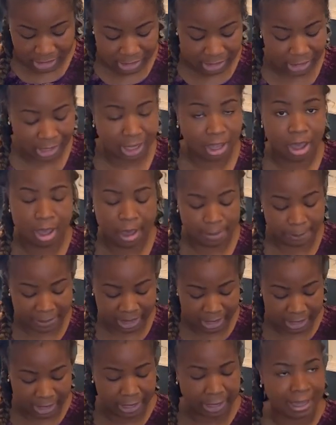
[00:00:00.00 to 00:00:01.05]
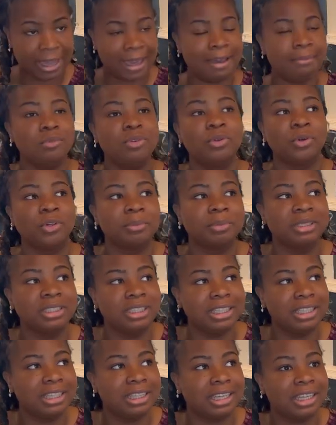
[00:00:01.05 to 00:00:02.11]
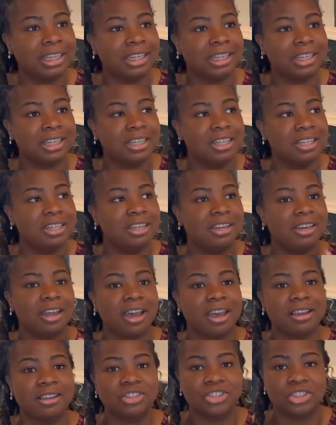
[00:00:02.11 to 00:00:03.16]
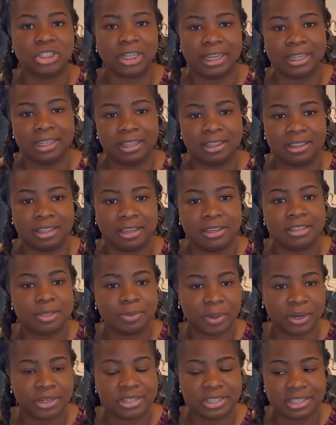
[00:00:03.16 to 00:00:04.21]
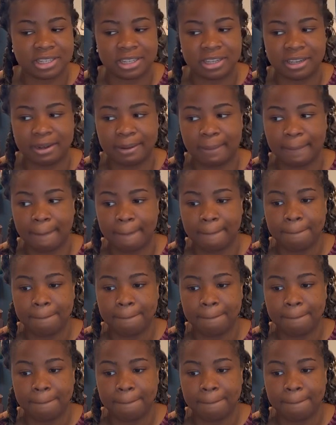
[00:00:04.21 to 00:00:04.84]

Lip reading: It caught my eye. I'm normally like not a shiny things person.